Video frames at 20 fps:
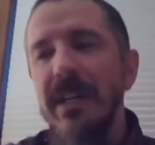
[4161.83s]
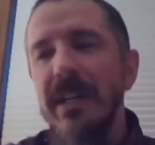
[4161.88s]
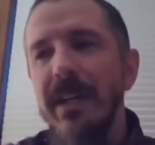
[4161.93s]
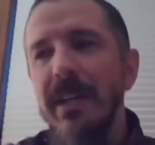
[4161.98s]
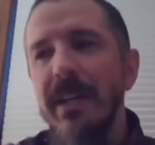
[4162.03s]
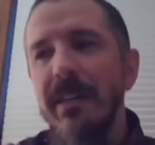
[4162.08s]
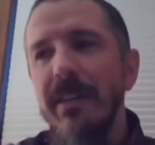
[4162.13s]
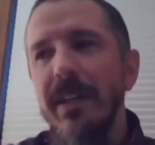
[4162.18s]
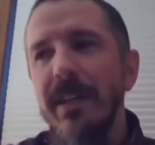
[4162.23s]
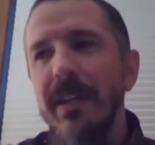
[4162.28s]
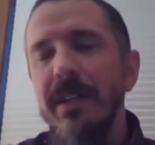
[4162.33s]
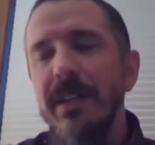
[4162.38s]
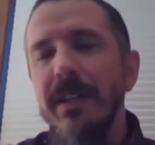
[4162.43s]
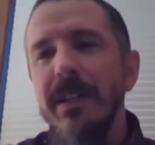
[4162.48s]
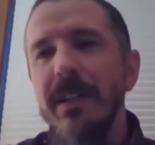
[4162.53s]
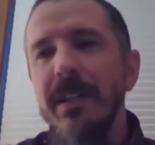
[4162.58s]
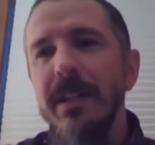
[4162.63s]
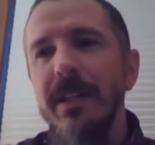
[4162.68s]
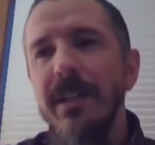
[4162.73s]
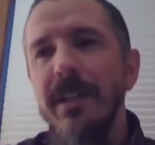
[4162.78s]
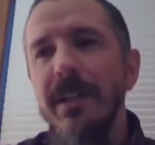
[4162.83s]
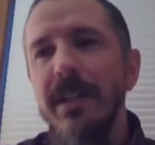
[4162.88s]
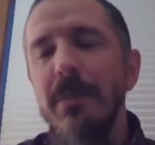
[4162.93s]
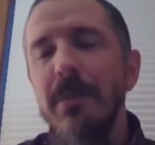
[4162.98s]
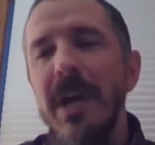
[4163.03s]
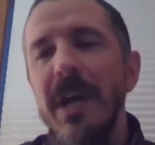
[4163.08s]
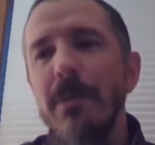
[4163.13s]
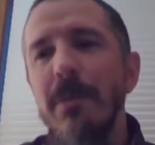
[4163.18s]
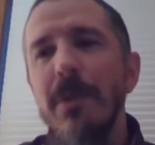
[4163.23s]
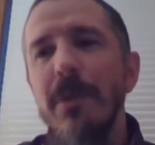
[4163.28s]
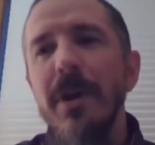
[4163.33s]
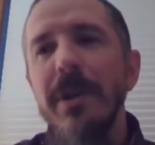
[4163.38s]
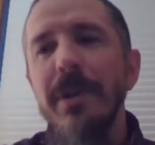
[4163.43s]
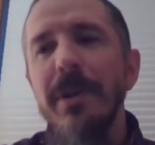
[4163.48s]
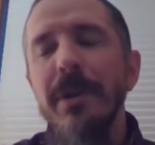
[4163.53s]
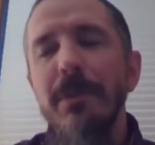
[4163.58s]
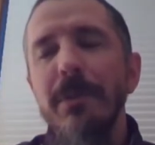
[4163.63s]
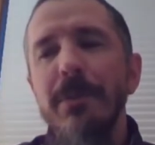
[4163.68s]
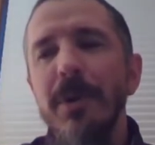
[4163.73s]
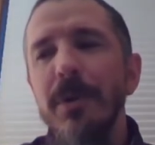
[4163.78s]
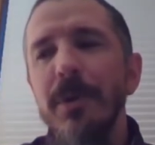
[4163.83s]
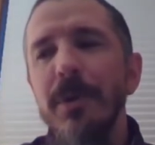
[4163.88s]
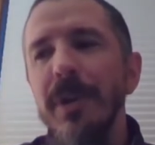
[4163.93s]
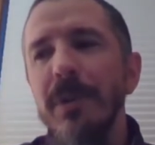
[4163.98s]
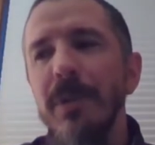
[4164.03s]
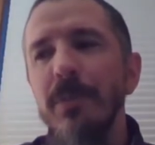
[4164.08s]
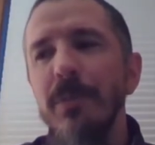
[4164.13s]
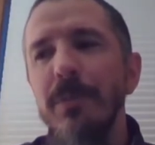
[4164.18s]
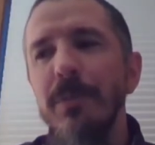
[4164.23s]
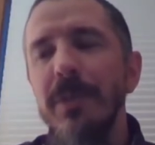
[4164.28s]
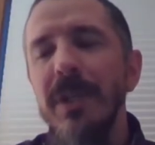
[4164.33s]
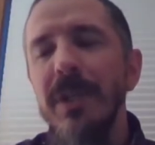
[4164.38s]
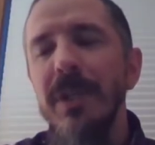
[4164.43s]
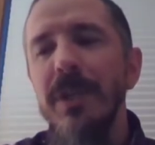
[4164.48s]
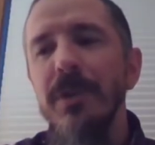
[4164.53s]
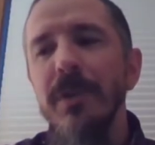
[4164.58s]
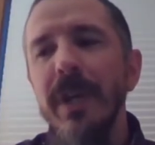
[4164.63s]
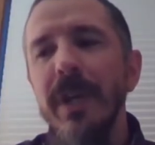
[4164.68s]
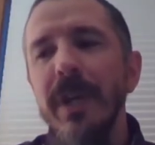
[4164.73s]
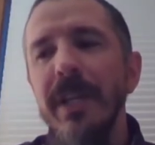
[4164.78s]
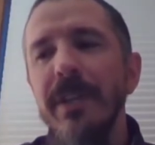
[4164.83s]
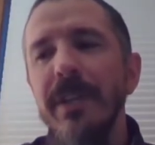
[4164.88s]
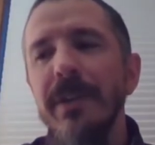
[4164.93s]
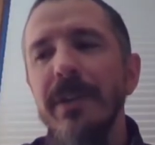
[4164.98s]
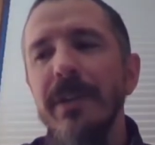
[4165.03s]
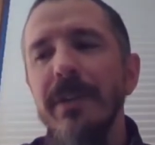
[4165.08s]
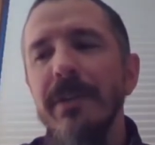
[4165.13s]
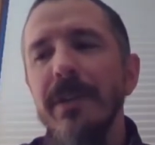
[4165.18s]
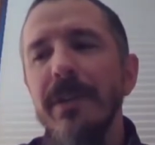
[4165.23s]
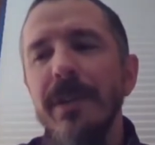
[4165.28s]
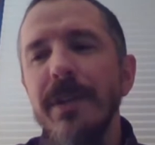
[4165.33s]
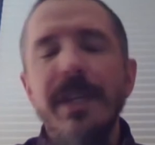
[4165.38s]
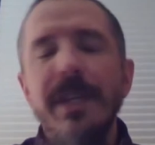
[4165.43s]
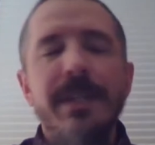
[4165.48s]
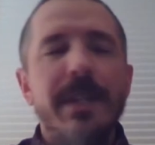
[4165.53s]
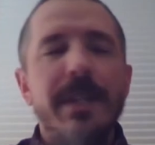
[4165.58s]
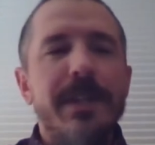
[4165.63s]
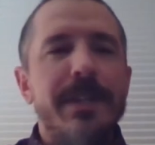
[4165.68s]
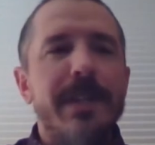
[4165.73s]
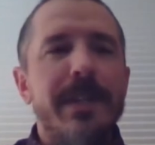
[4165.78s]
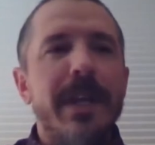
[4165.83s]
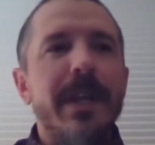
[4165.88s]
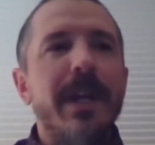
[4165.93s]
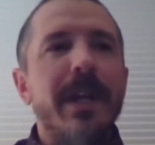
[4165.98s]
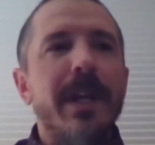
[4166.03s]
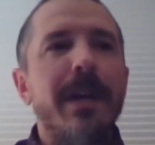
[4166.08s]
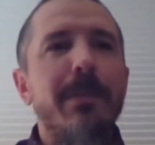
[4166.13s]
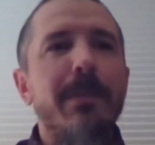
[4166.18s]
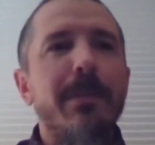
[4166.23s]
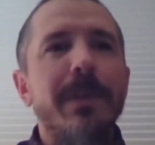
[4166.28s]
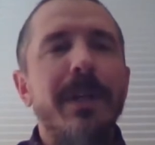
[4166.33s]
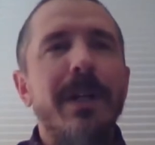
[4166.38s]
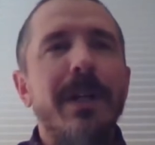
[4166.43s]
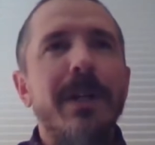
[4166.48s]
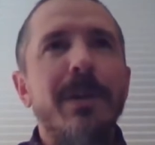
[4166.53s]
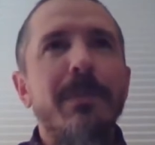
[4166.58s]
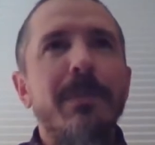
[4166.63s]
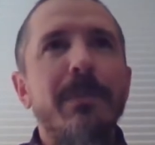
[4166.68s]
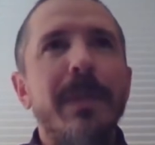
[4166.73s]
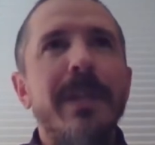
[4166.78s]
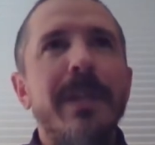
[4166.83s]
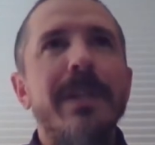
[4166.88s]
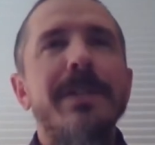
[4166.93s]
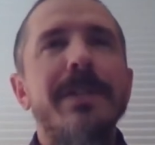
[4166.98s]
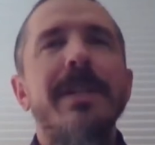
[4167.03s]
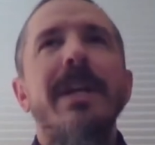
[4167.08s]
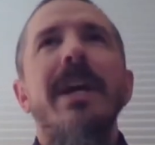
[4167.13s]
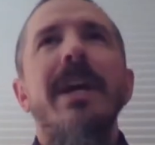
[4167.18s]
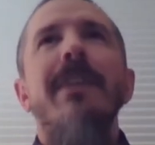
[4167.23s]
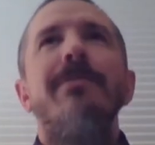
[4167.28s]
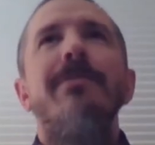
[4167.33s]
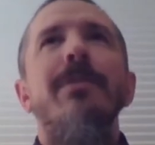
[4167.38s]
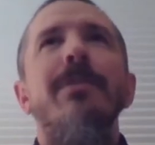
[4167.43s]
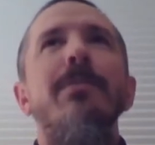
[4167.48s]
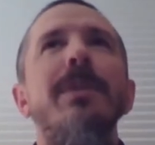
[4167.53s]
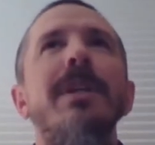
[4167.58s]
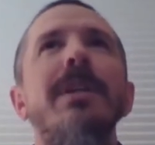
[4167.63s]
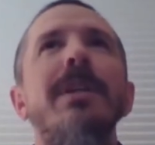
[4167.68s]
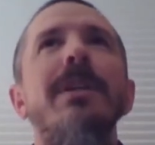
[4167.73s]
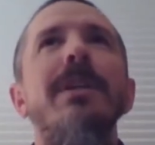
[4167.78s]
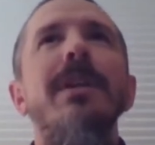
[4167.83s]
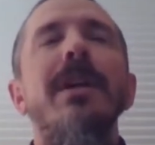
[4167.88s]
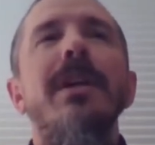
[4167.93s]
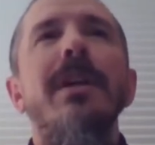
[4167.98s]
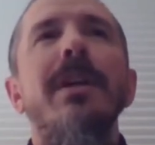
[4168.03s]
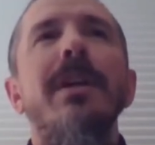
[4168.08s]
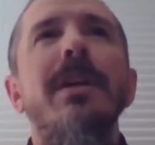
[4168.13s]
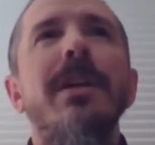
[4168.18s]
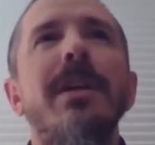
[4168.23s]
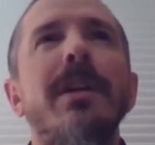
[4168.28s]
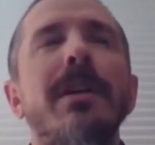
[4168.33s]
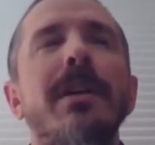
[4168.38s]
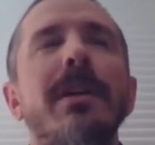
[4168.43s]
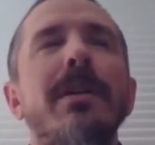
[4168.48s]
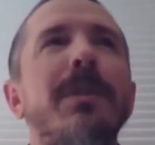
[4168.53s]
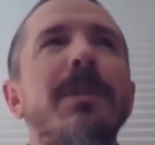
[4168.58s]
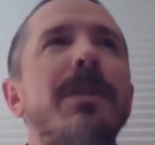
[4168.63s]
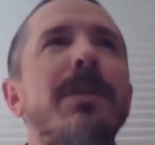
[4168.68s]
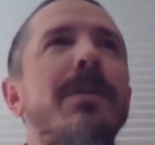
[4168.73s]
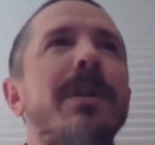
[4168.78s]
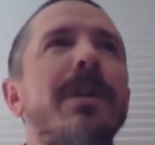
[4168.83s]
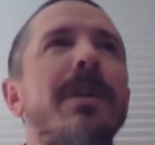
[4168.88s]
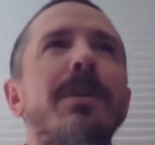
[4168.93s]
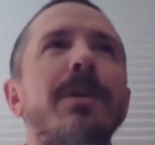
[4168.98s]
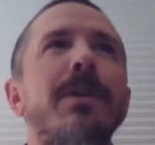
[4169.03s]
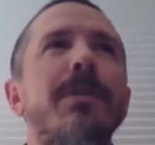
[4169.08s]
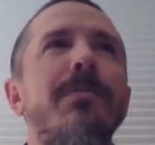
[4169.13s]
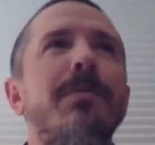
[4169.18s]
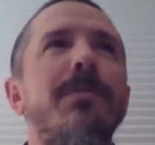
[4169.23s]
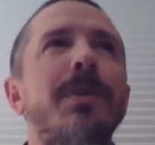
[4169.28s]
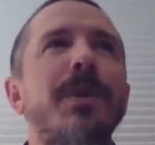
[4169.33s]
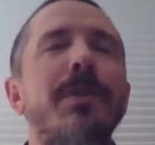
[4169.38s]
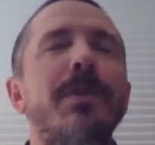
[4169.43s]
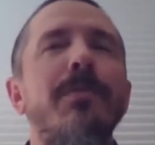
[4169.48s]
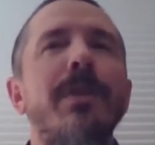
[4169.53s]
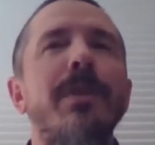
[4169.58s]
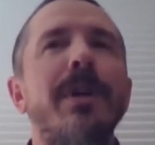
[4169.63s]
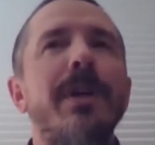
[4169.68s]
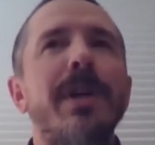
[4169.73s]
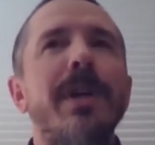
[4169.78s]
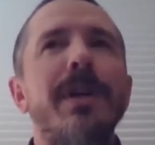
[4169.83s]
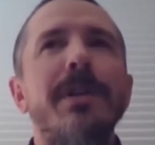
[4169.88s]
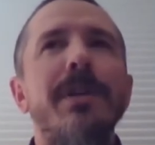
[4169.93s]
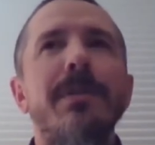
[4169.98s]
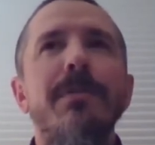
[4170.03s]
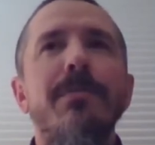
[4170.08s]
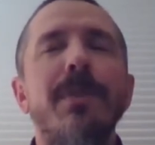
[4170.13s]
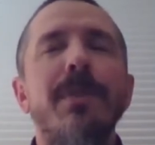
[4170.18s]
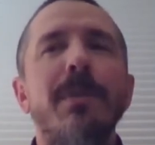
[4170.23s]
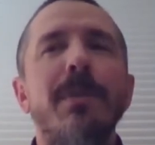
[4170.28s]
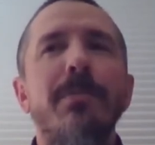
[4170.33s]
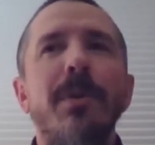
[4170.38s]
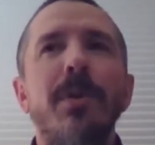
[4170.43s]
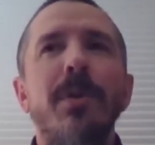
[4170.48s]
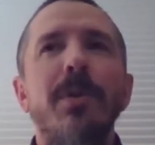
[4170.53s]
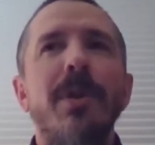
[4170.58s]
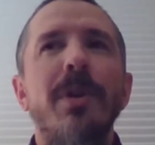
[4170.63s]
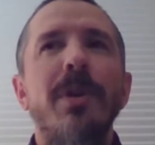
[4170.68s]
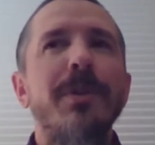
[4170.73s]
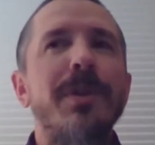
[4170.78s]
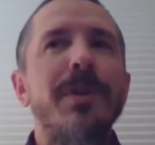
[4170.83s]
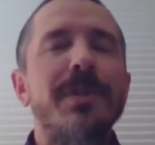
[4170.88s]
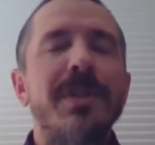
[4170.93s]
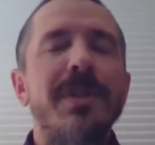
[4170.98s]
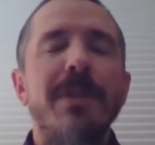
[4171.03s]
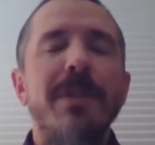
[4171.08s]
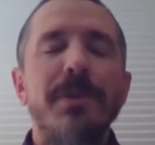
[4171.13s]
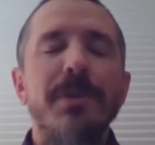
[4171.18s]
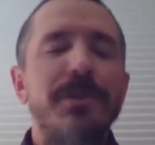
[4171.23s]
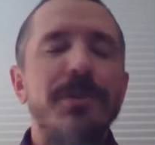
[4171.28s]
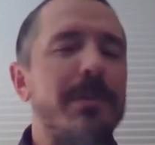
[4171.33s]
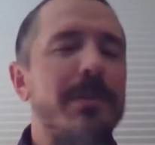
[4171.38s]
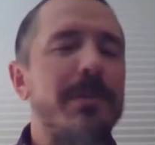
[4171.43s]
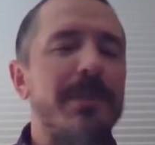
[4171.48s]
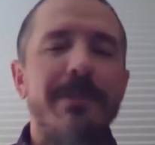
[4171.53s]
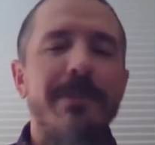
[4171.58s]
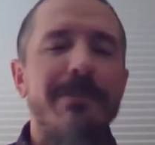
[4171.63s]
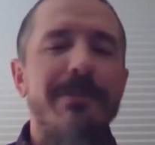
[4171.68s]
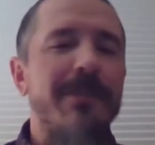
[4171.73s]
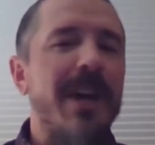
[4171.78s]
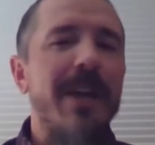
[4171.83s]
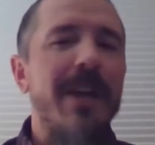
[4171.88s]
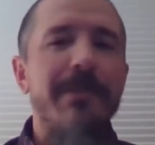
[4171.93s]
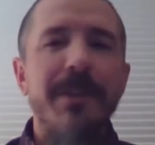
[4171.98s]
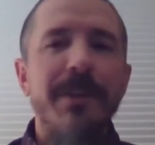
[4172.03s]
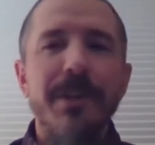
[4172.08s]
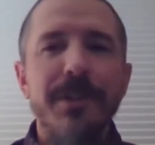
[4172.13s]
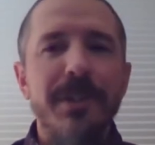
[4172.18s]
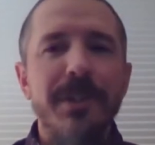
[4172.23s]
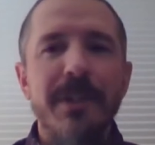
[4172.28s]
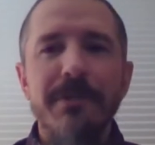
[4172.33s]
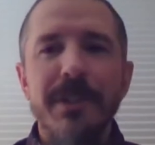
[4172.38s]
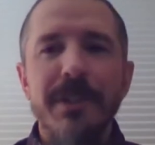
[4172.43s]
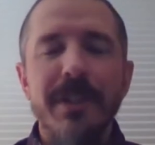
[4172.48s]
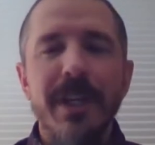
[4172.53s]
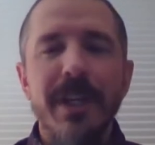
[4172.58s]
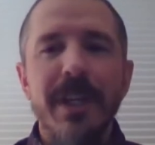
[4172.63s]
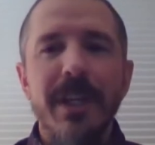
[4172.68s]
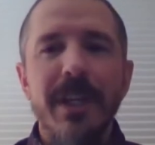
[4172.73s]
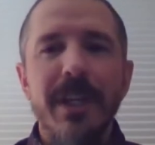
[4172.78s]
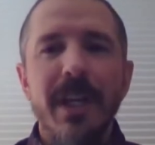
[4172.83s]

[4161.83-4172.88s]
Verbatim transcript: I think uh, a biomonitoring program would be great. They're, they're easy to set up. Um, it doesn't have to be I mean, you could you could you could run a uh, run a program where you sample streams every five years, give or take.